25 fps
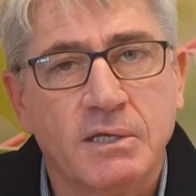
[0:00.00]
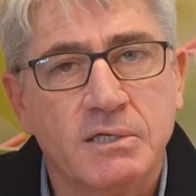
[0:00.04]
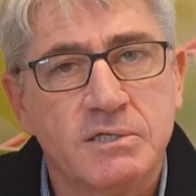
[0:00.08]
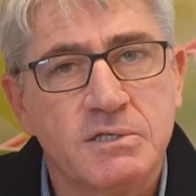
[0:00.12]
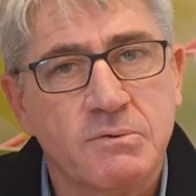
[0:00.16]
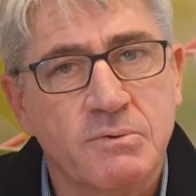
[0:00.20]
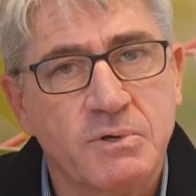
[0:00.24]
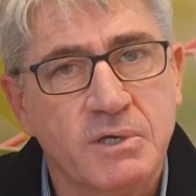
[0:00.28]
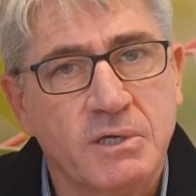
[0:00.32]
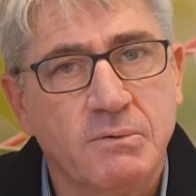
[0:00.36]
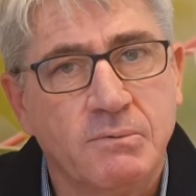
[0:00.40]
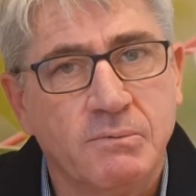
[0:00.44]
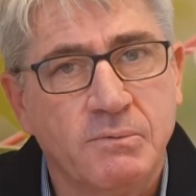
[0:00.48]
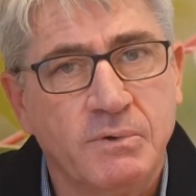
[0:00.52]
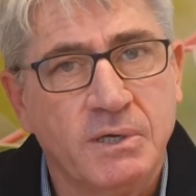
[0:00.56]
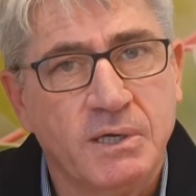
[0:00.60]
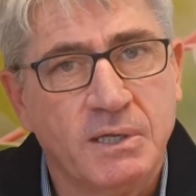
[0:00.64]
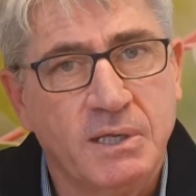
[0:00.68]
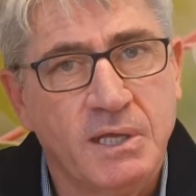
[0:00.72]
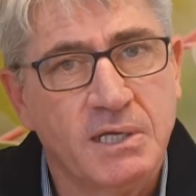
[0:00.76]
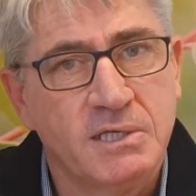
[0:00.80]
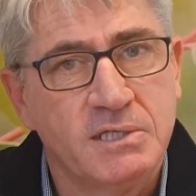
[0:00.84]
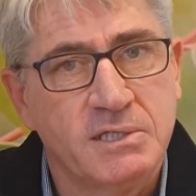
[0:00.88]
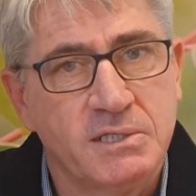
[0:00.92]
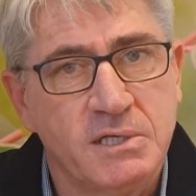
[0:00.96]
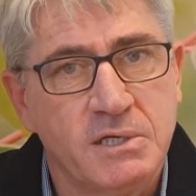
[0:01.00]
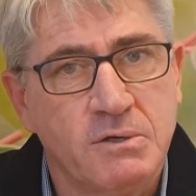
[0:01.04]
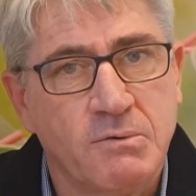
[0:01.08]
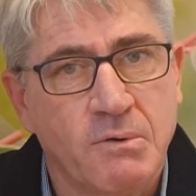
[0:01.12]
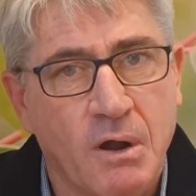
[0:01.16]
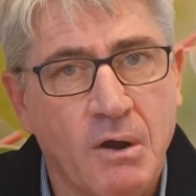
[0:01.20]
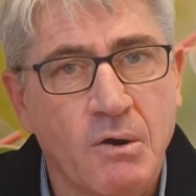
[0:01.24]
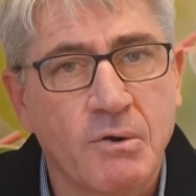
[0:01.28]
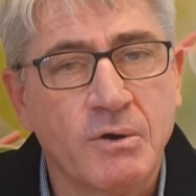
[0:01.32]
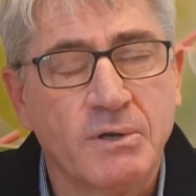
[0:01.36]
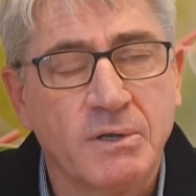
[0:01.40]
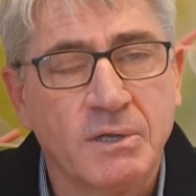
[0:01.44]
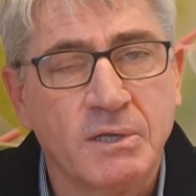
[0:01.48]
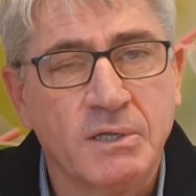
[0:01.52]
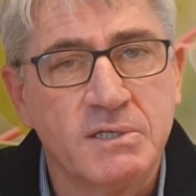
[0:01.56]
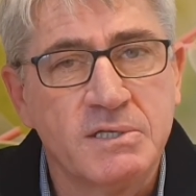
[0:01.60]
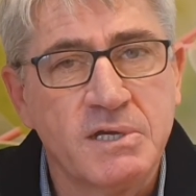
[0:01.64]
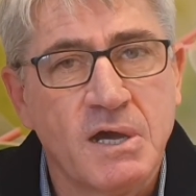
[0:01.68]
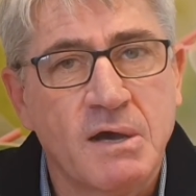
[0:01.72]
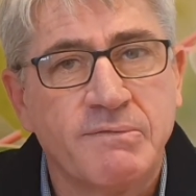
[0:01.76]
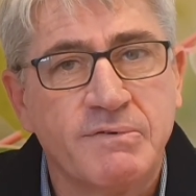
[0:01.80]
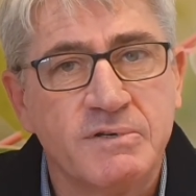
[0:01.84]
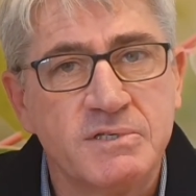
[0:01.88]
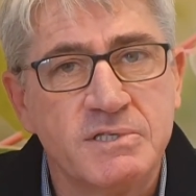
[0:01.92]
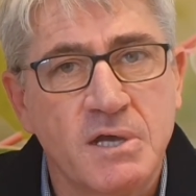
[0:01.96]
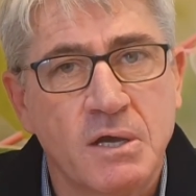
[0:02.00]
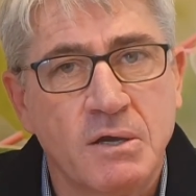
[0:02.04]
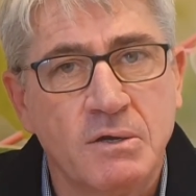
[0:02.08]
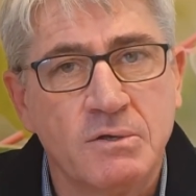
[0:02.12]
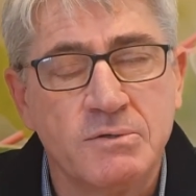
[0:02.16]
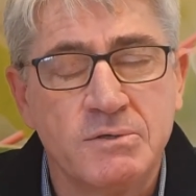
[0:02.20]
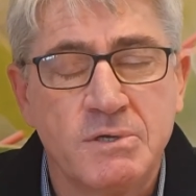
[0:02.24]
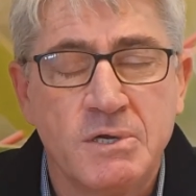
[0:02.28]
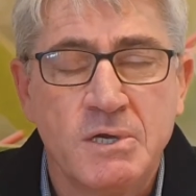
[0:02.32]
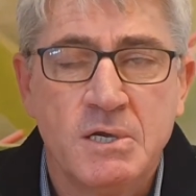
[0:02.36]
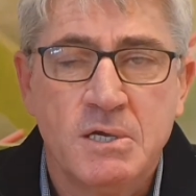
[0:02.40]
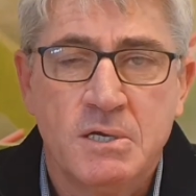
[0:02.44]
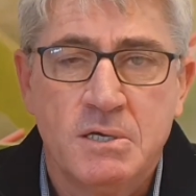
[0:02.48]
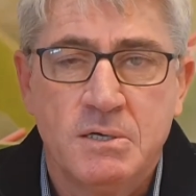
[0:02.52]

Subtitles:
So we can actually grow it in a tougher zone.